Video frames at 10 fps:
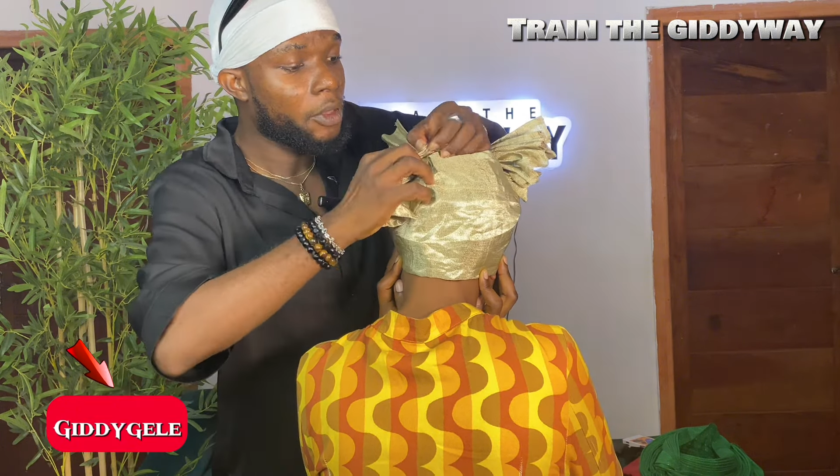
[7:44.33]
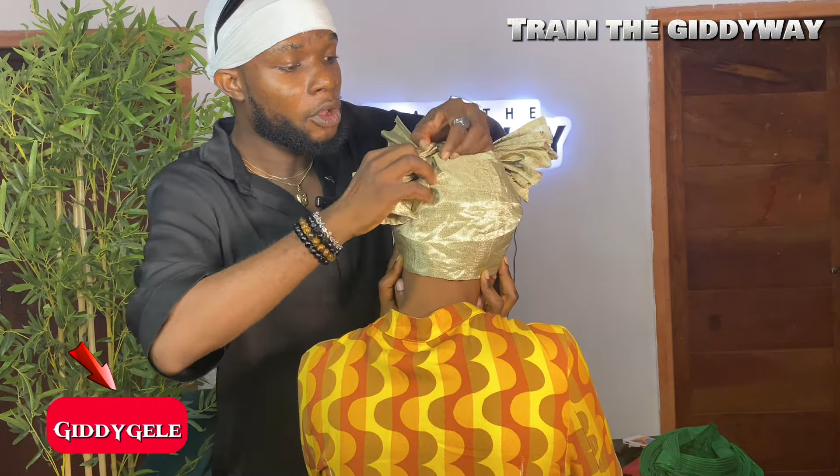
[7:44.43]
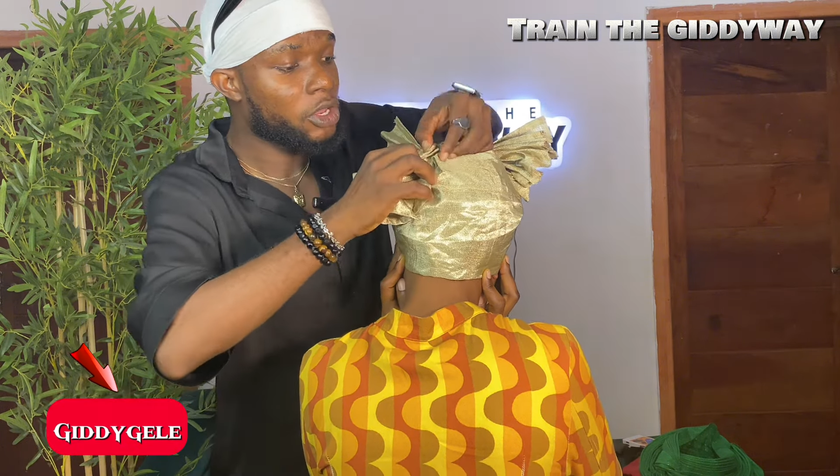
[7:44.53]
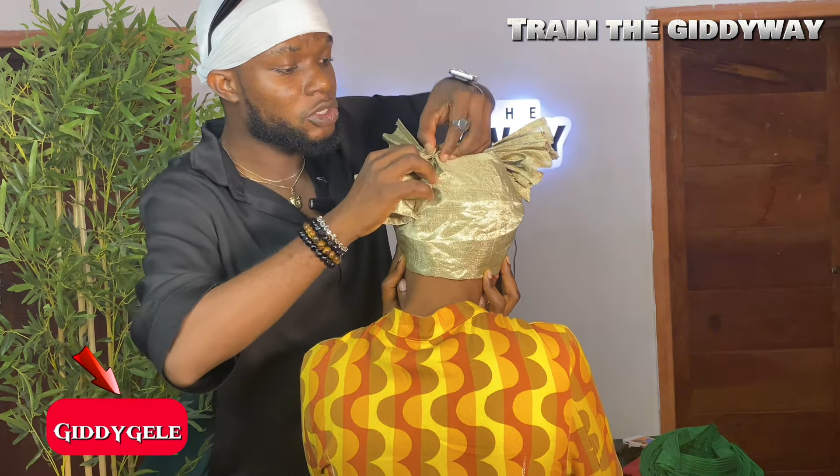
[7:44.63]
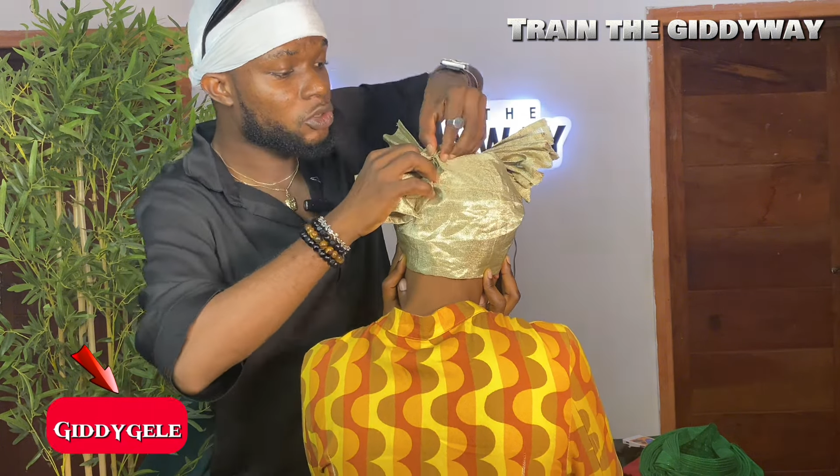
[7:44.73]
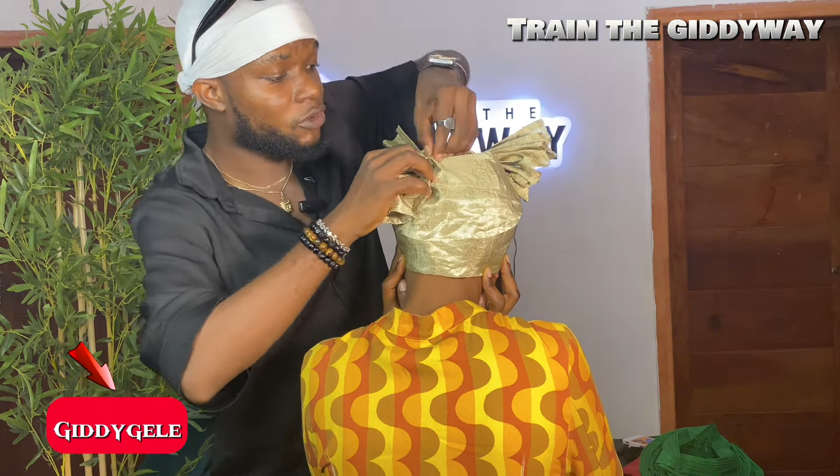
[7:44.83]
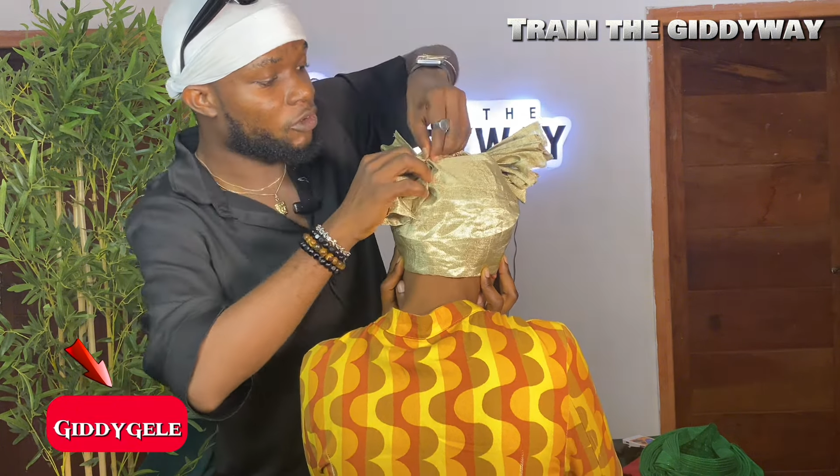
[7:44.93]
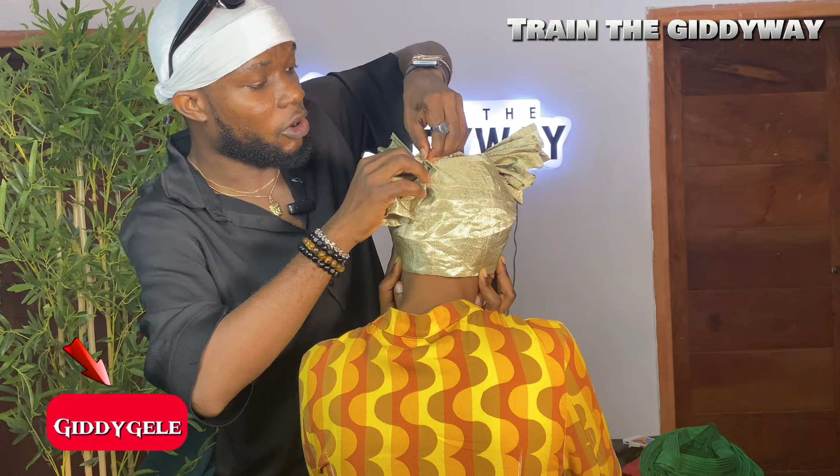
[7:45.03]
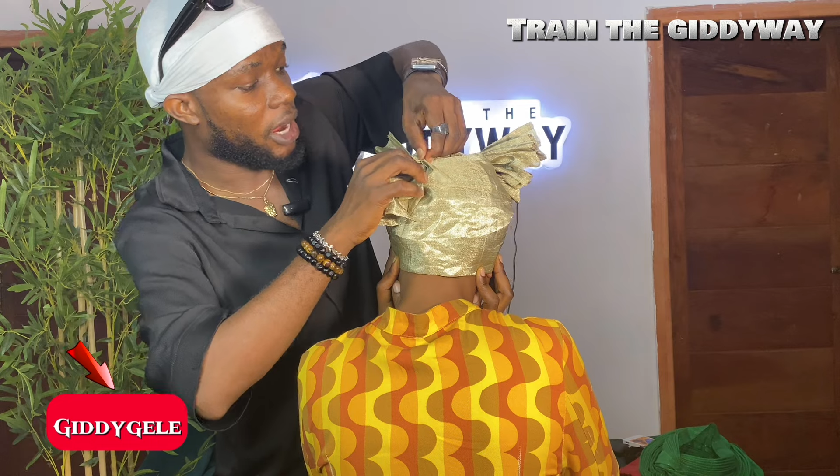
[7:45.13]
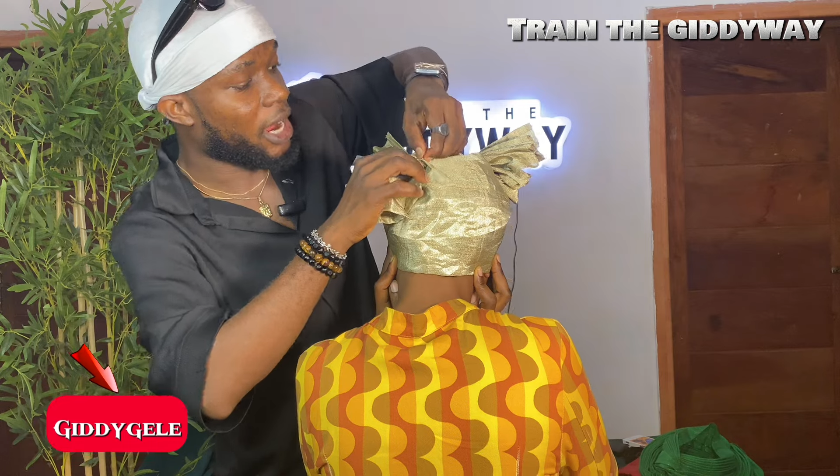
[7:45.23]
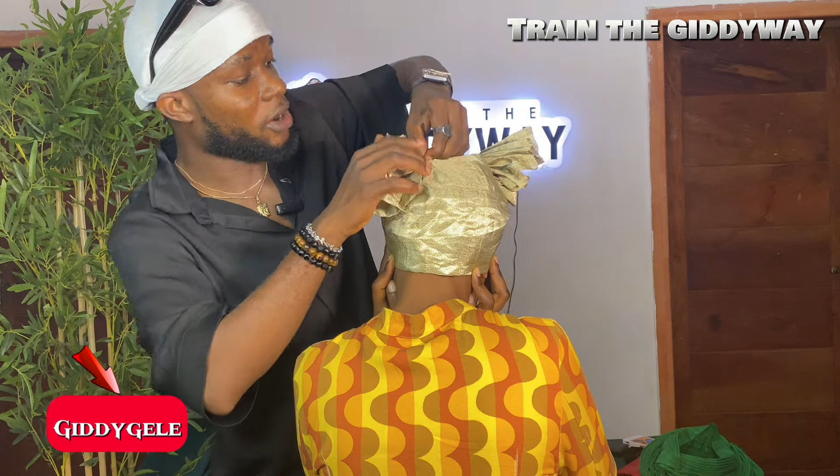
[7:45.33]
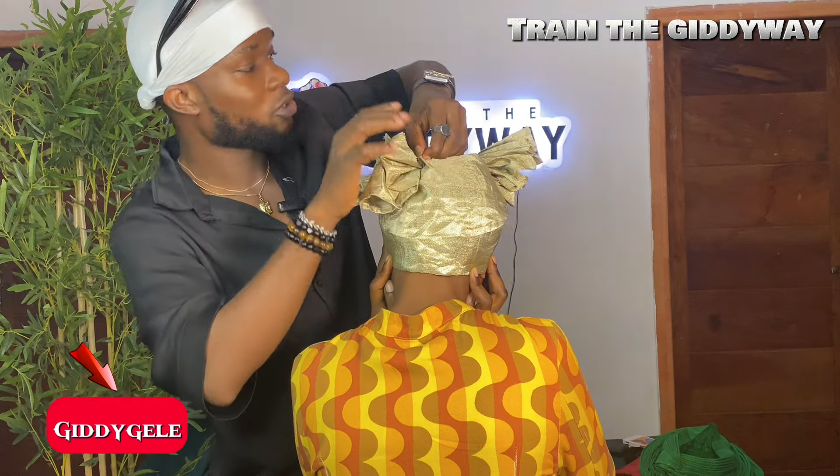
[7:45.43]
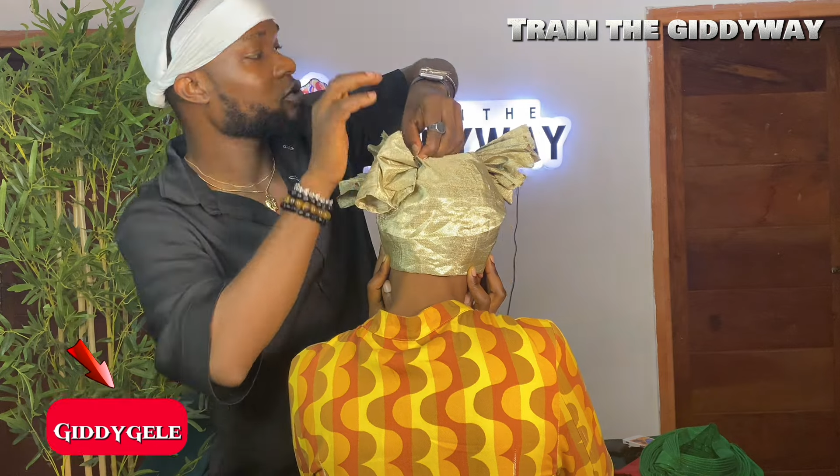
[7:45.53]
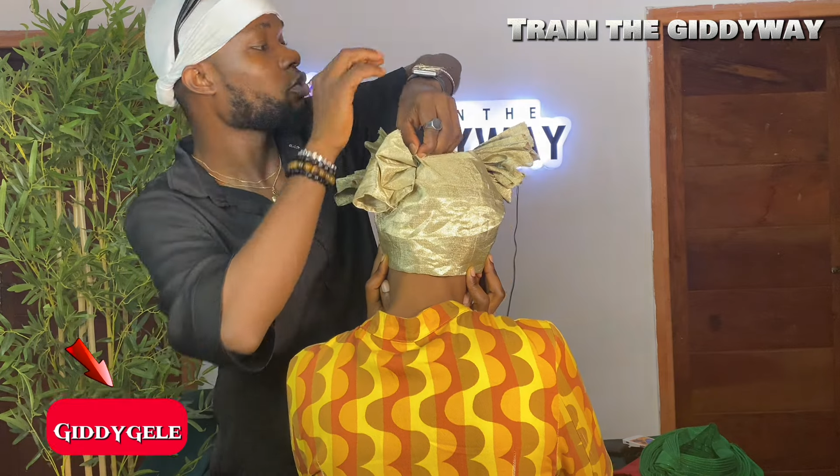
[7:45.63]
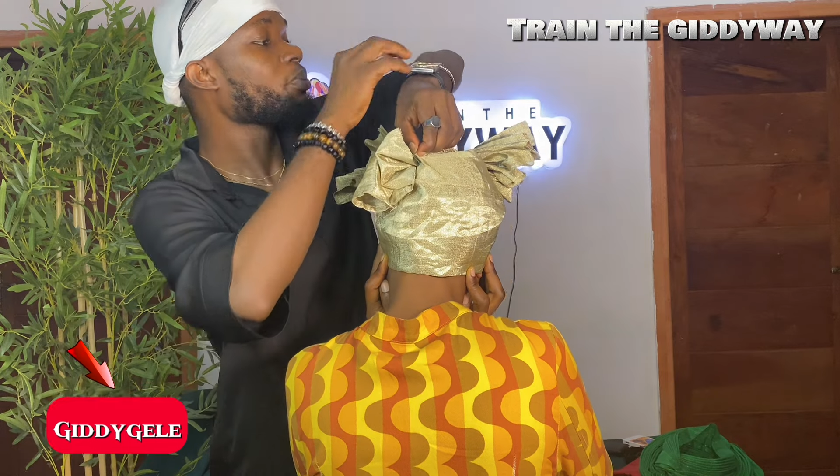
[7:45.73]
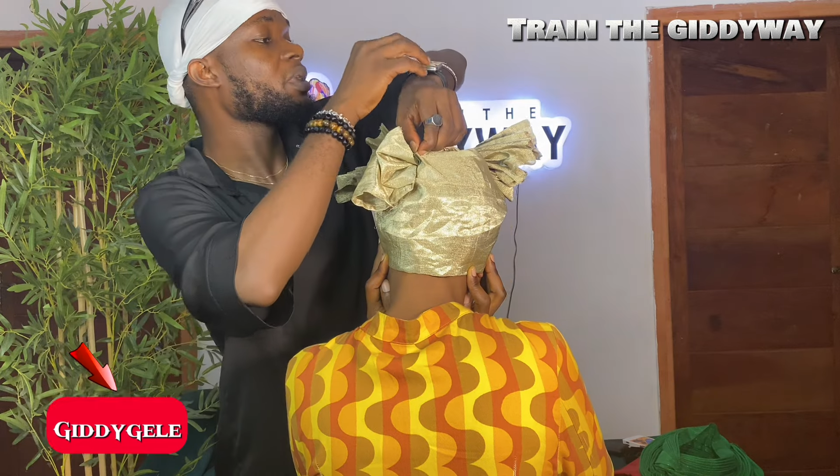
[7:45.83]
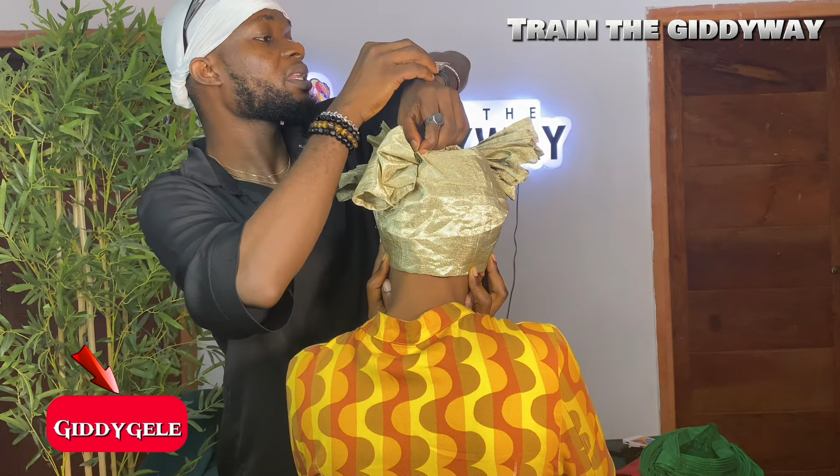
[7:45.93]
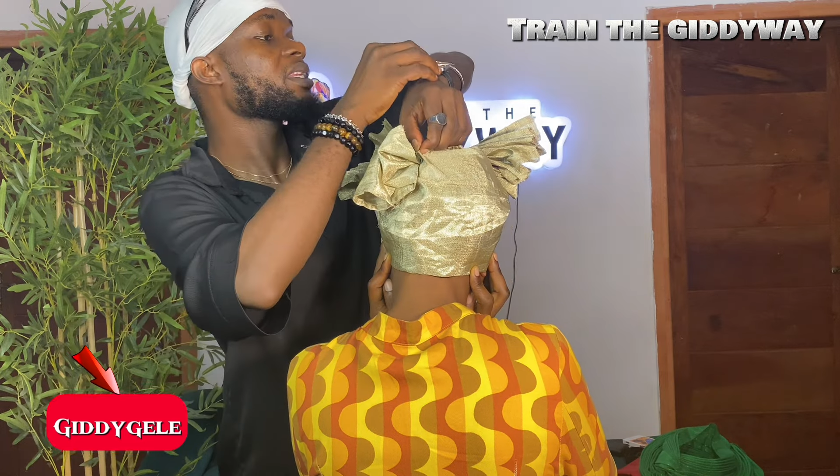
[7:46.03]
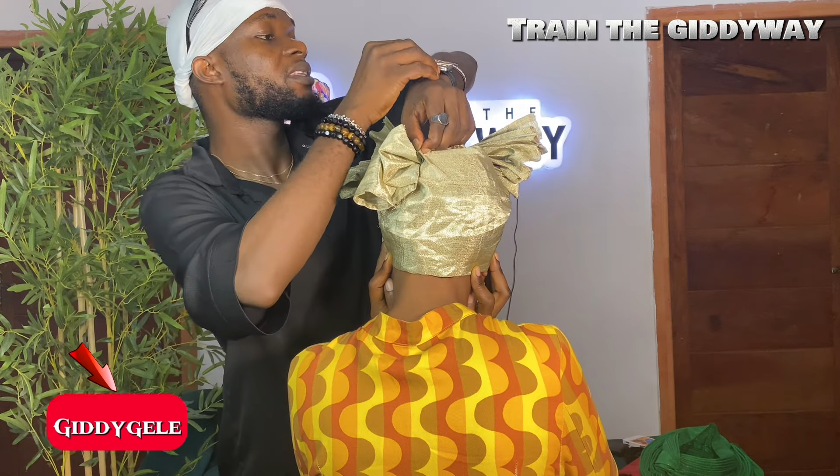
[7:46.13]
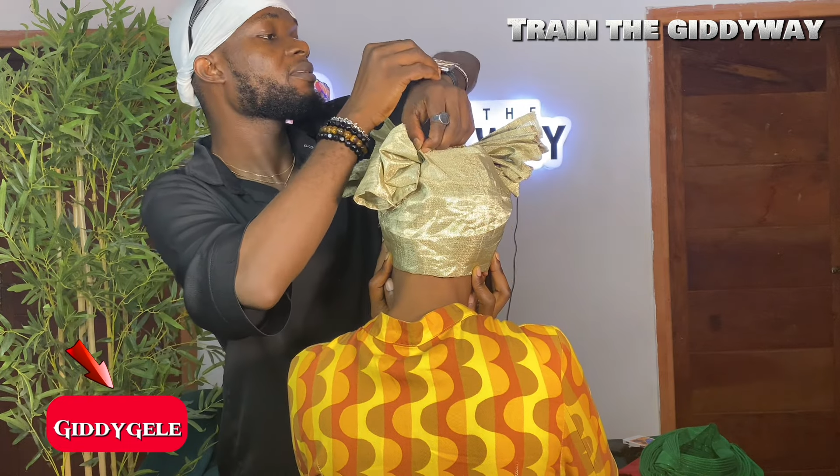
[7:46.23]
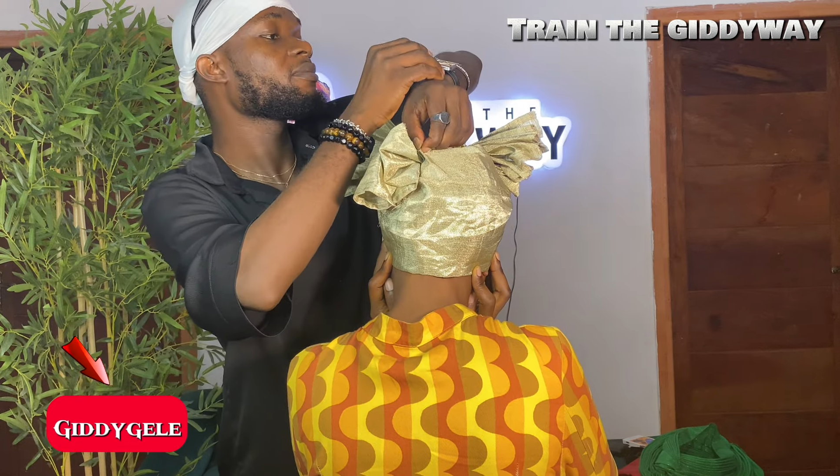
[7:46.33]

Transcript: Just look for how to pin it